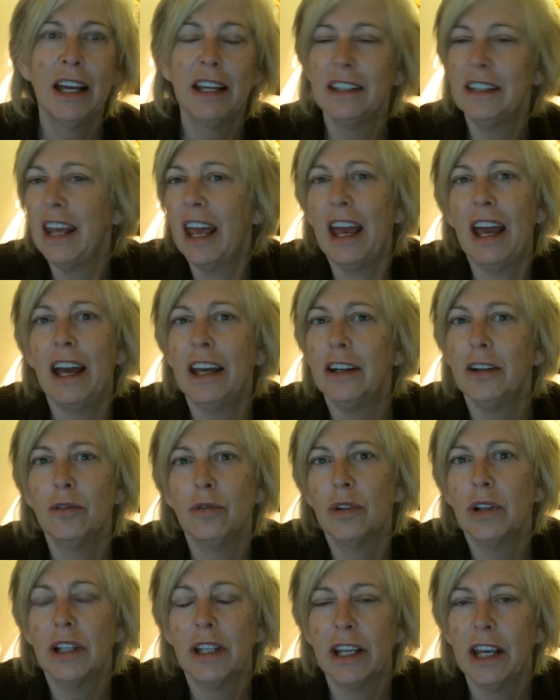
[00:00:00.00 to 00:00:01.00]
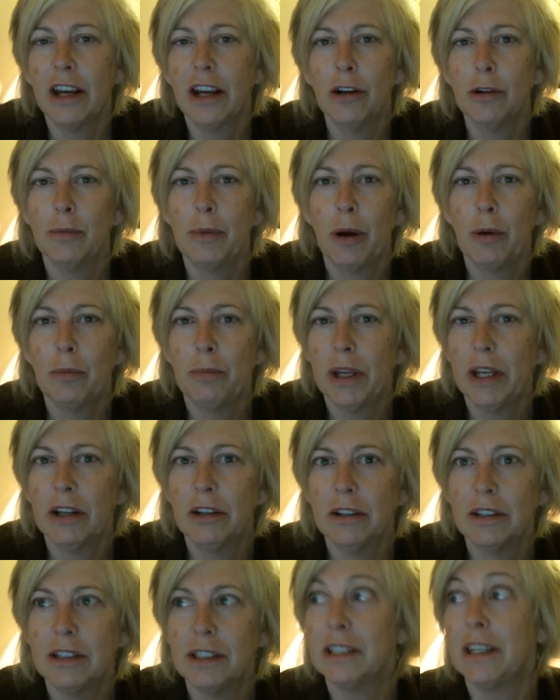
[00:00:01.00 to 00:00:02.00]
nah, I don't really care about being
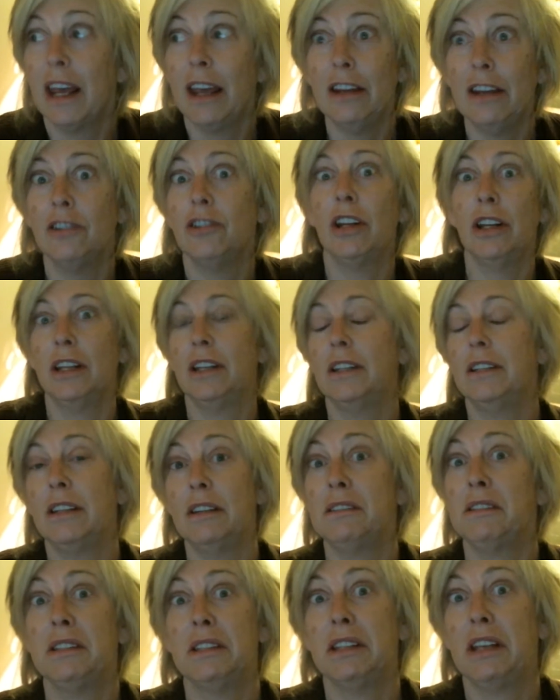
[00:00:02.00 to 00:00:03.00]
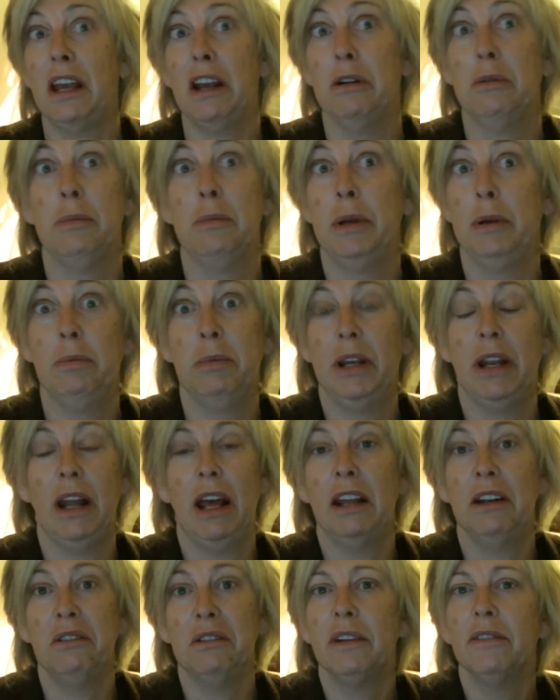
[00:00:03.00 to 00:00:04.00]
on a stage and it does scare me, but
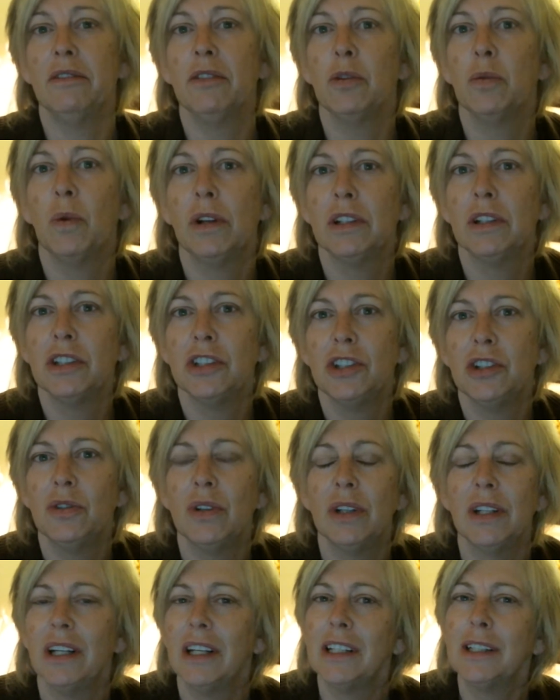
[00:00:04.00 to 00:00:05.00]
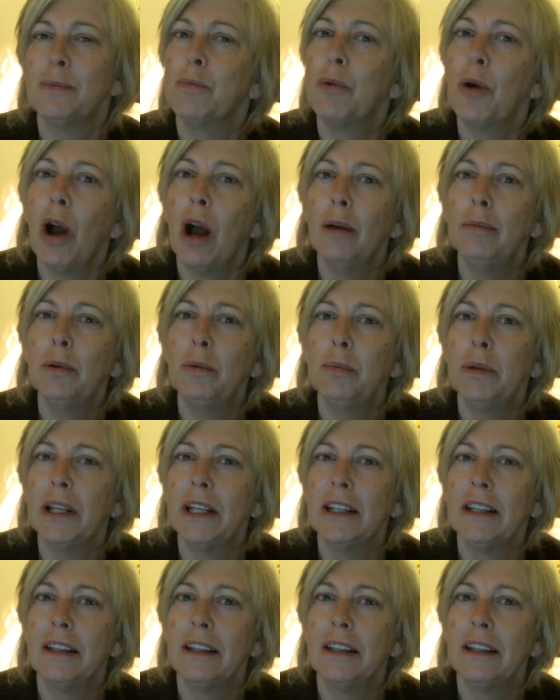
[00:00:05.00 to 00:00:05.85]
I don't ever want to do it, it's probably